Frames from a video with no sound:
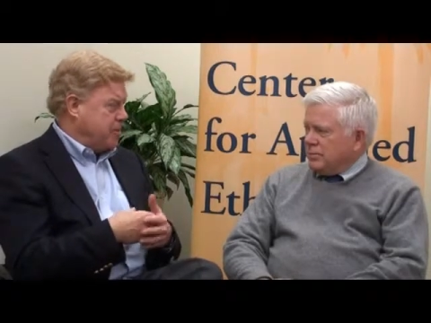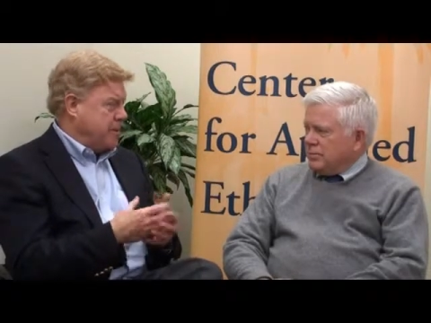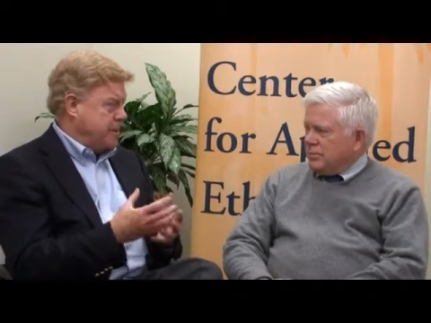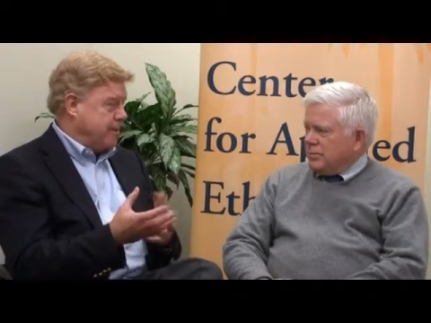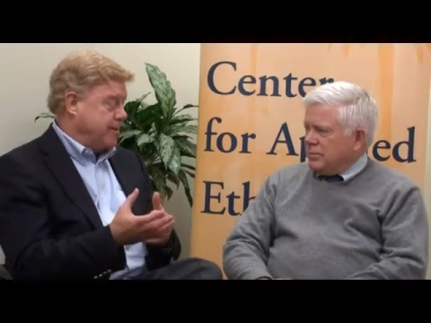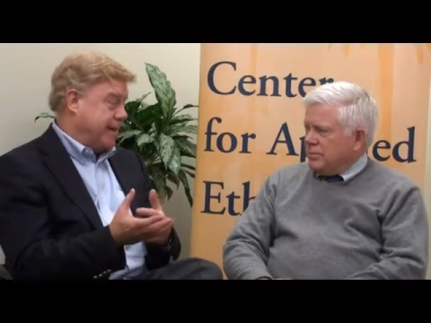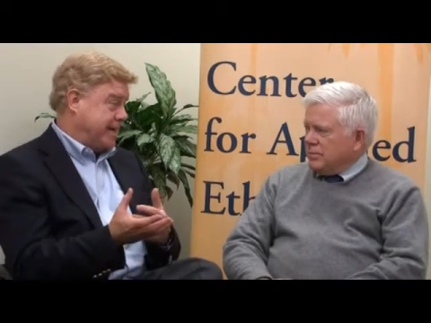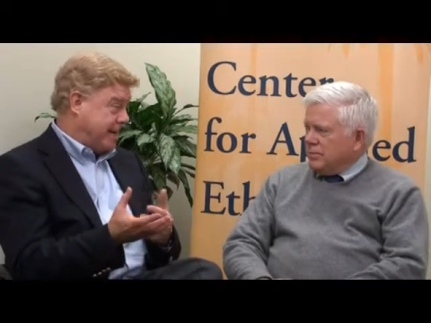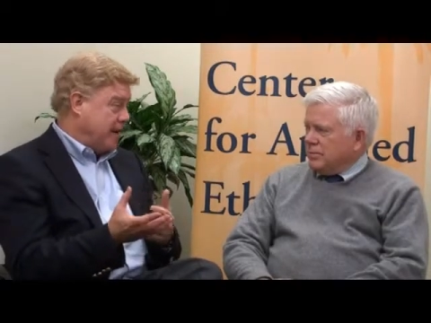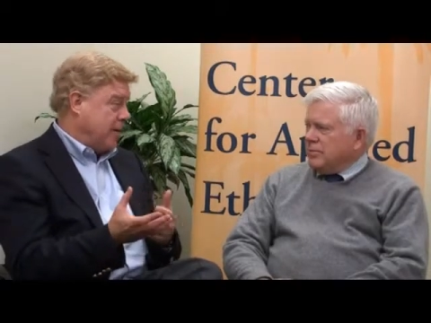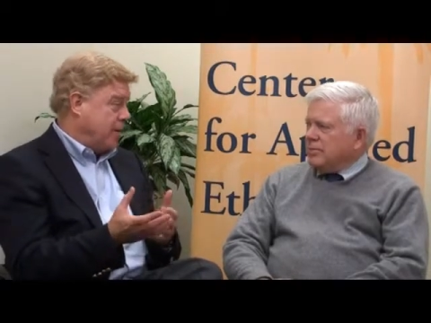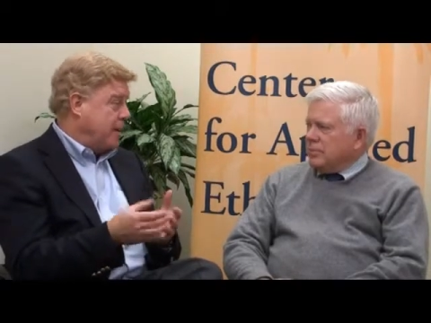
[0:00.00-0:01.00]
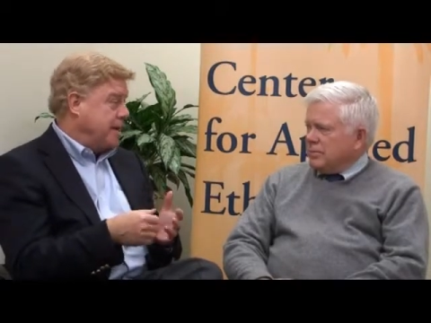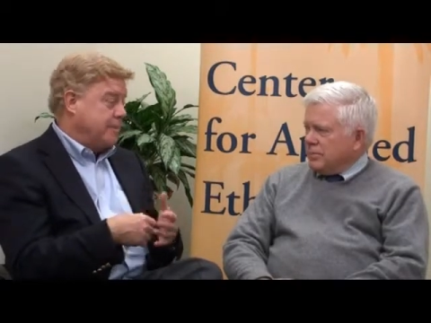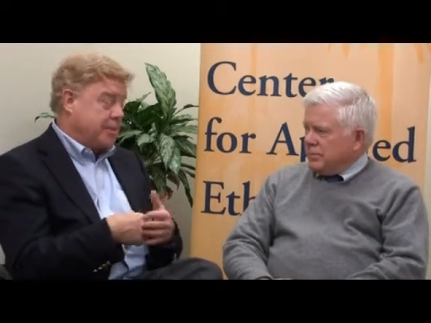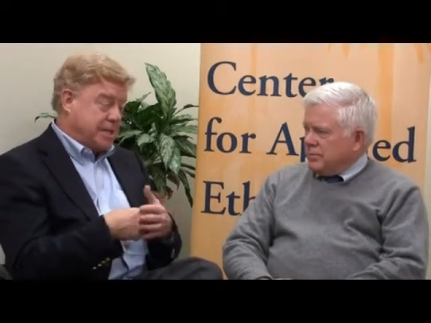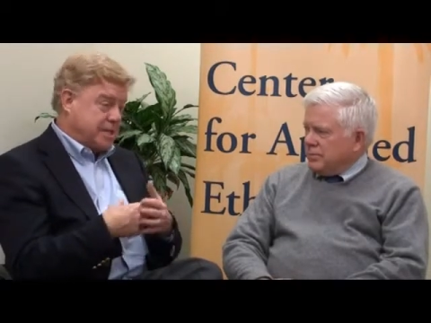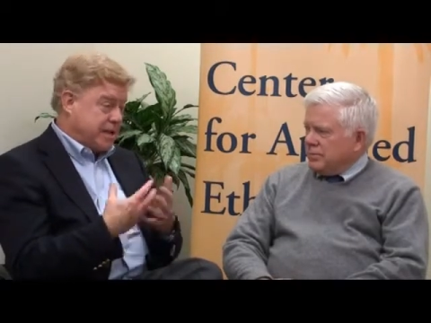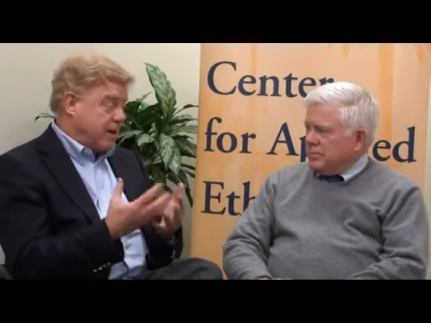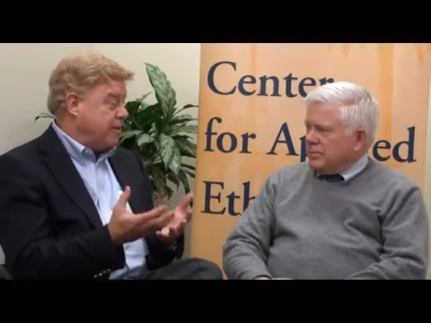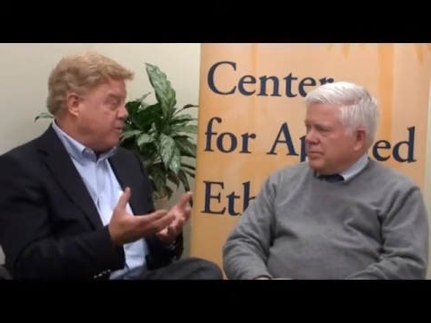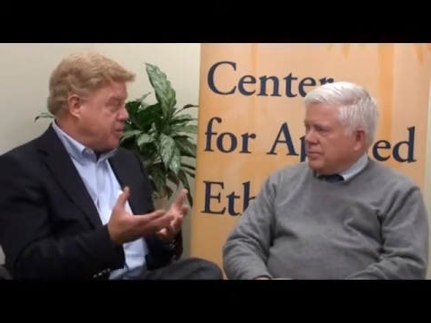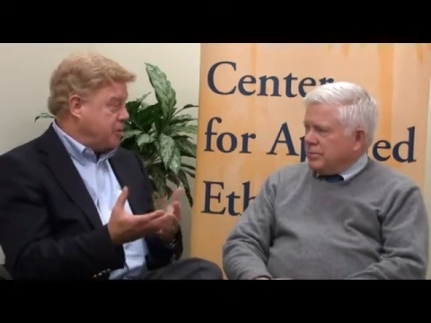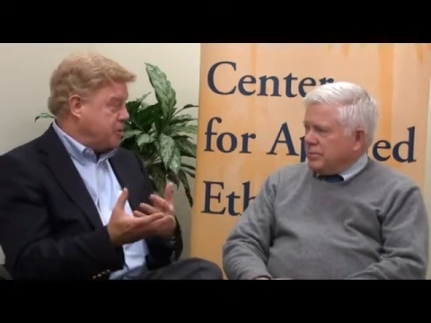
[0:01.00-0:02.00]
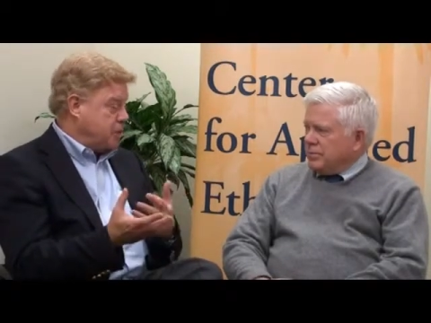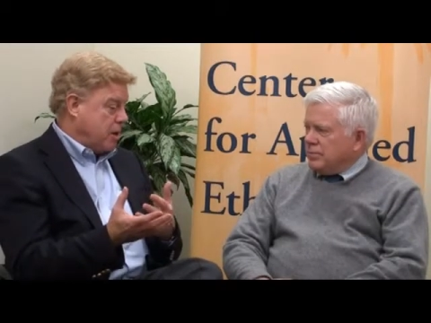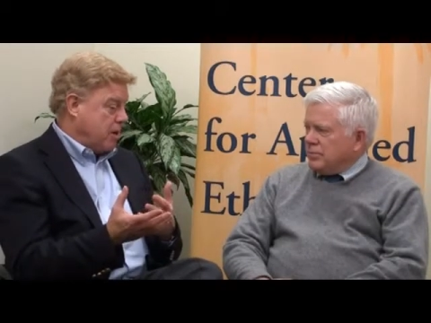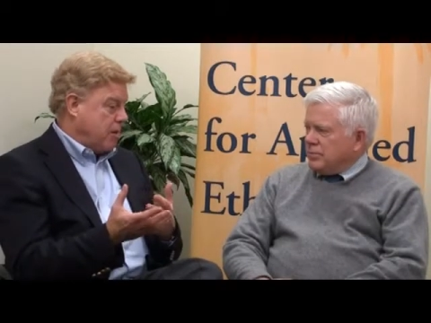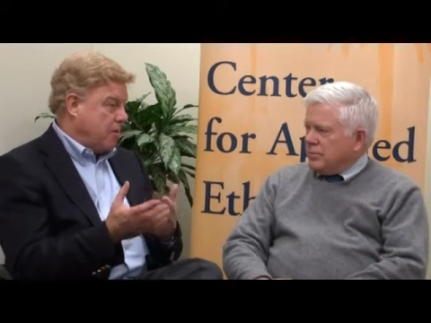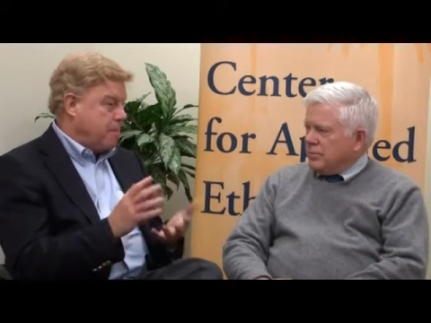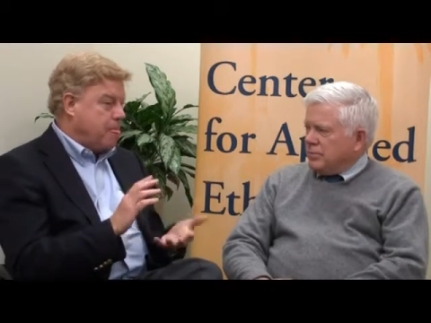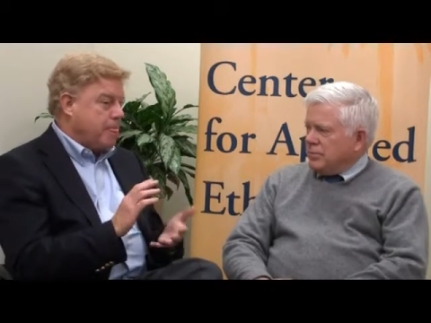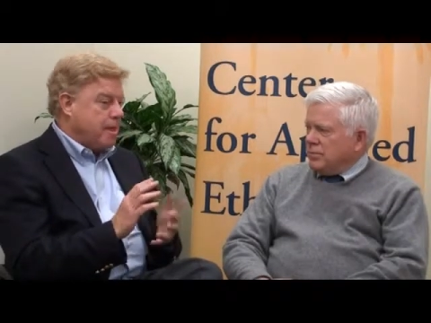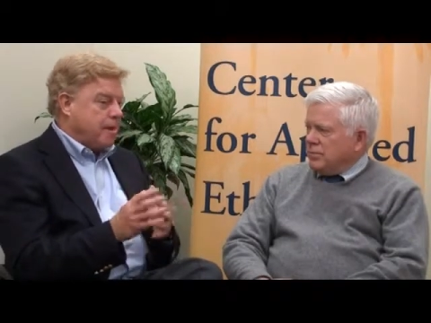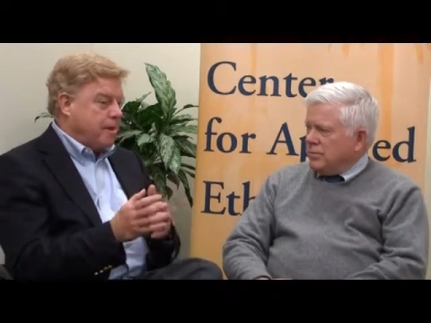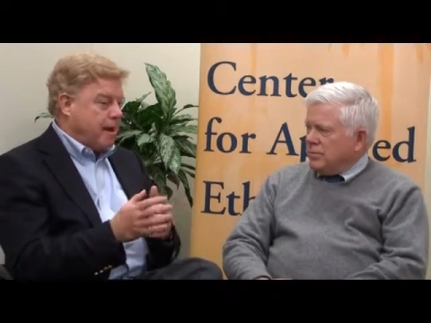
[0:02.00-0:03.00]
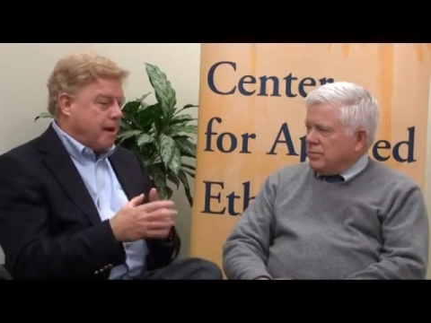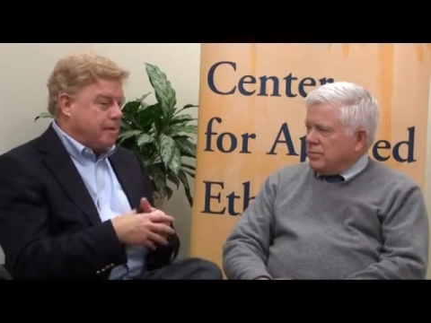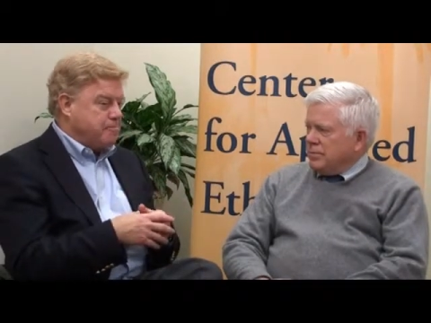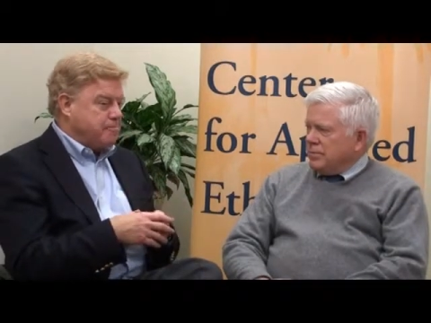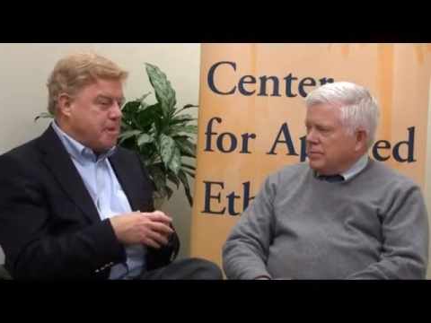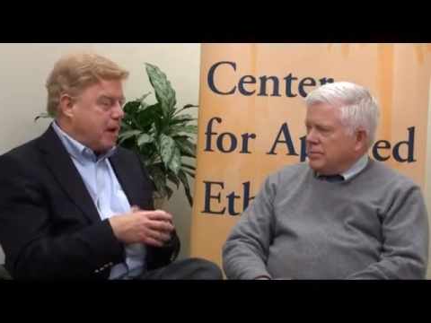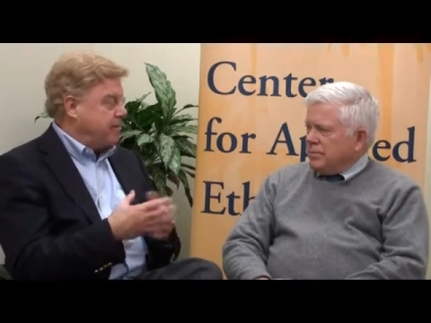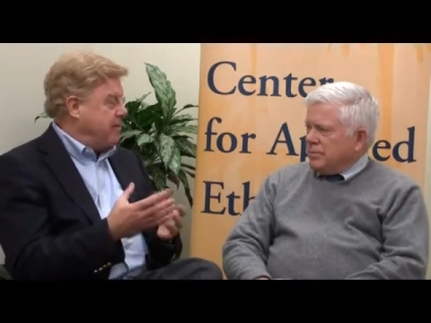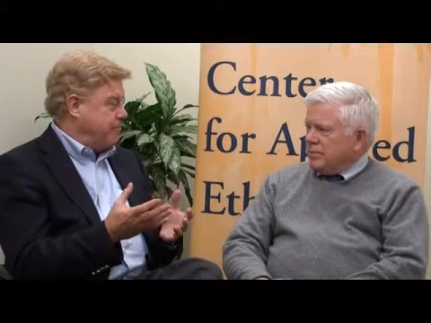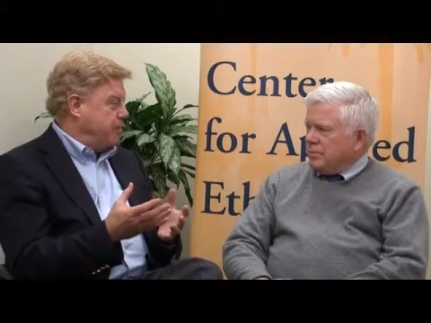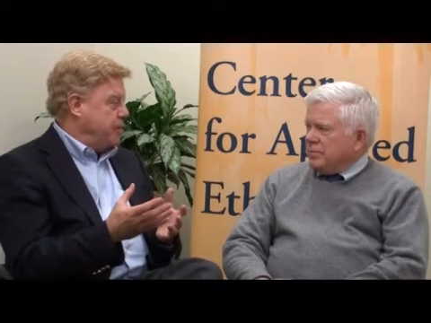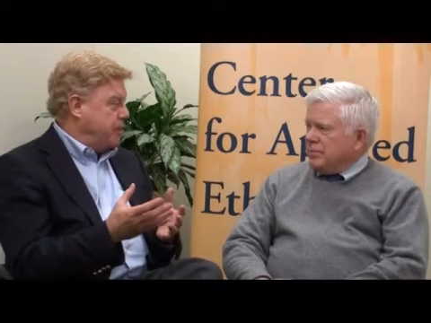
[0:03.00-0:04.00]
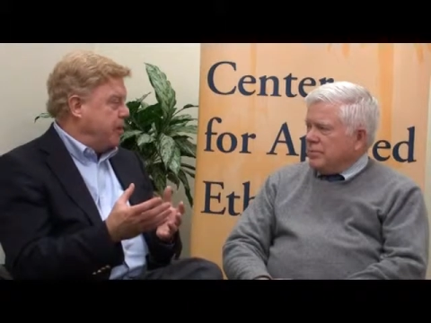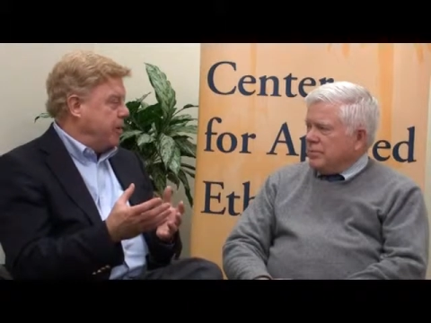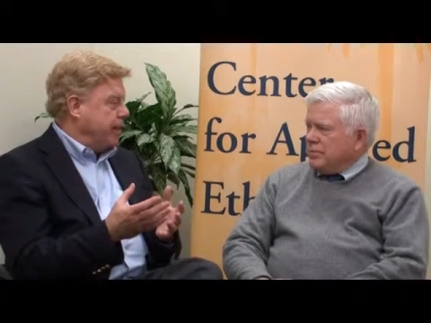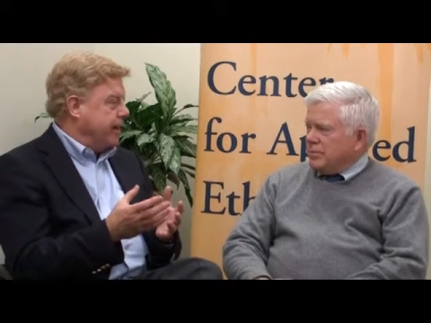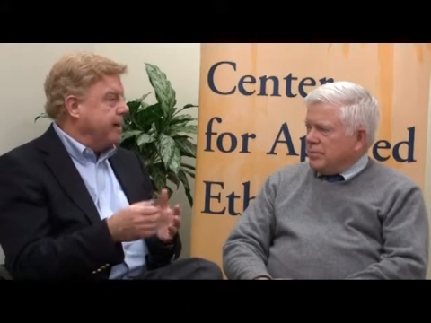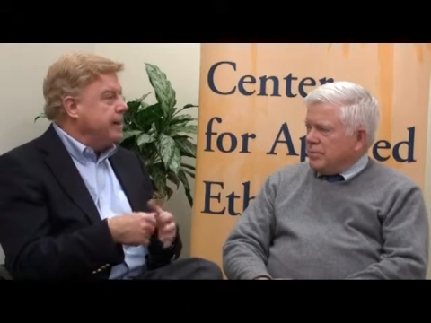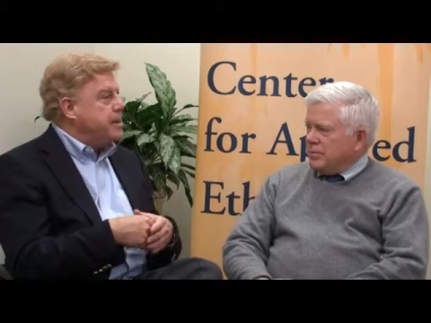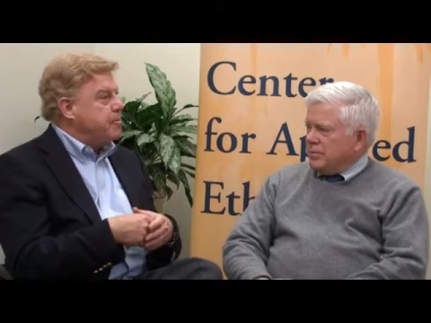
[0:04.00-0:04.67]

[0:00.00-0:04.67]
Speaker 1: when they're let go because they're the ones who know um, how they've been doing.